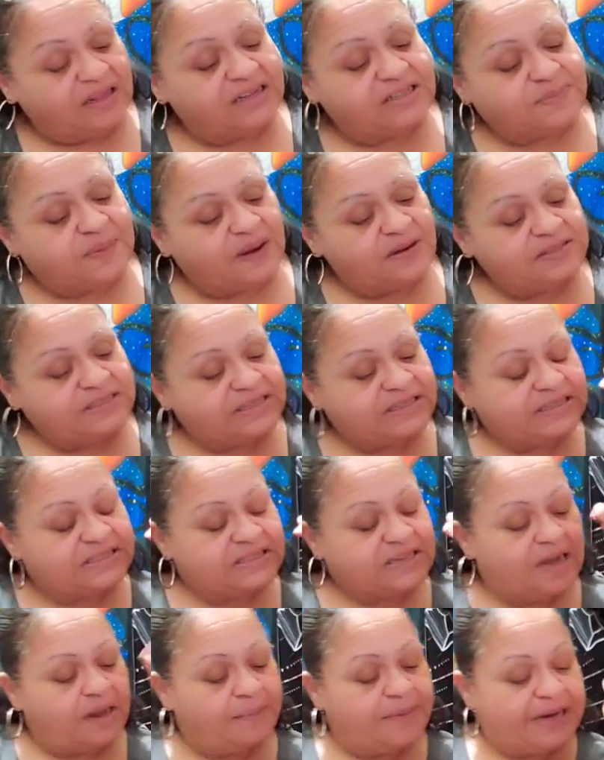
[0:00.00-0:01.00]
this person
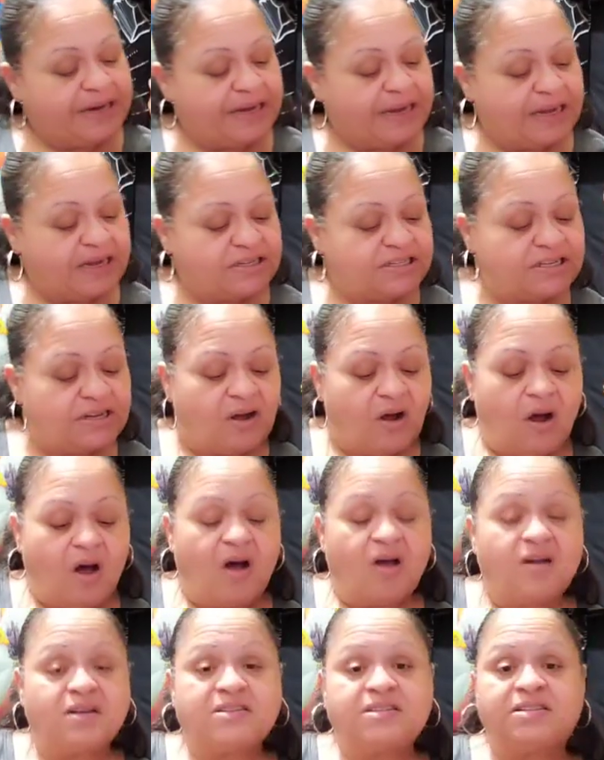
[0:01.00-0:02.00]
is coming in to
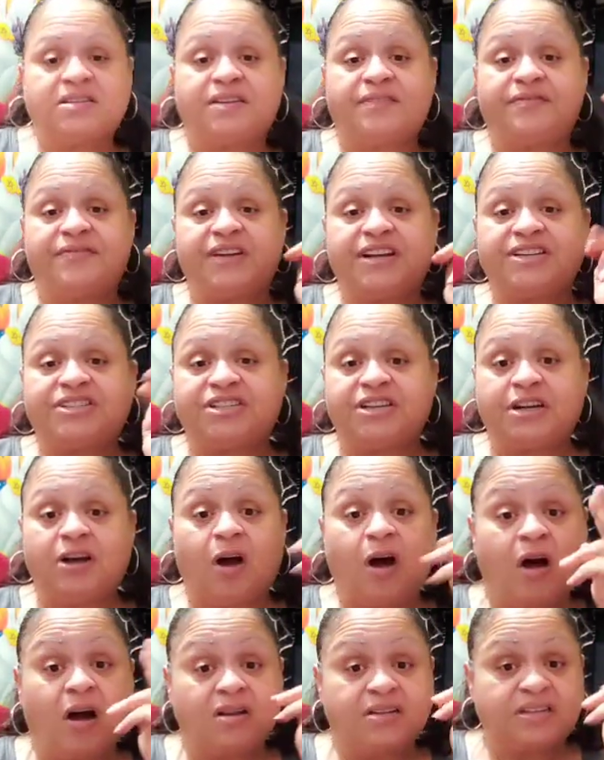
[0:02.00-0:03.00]
cause division,
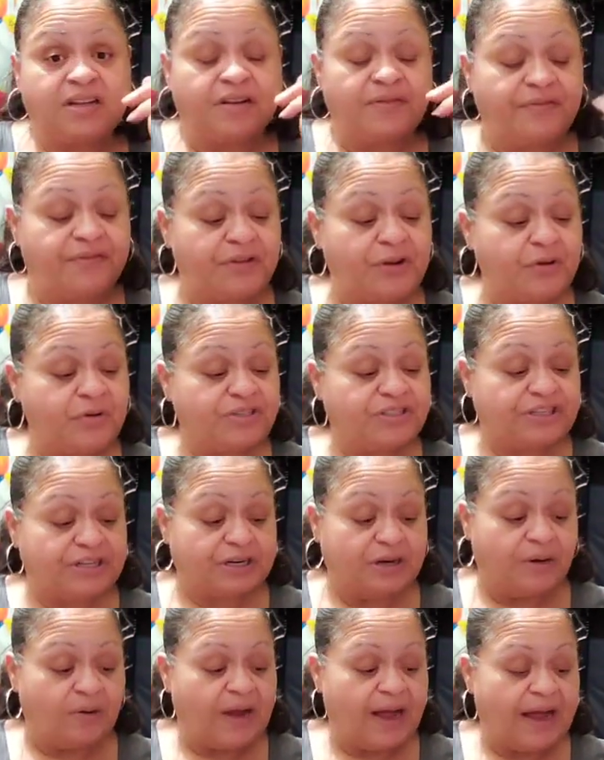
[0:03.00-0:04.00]
cause
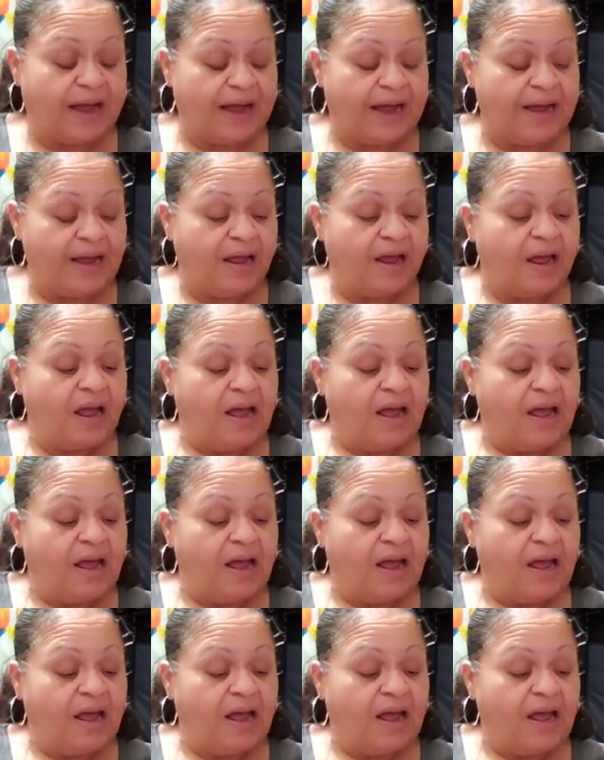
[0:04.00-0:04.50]
confusion, okay?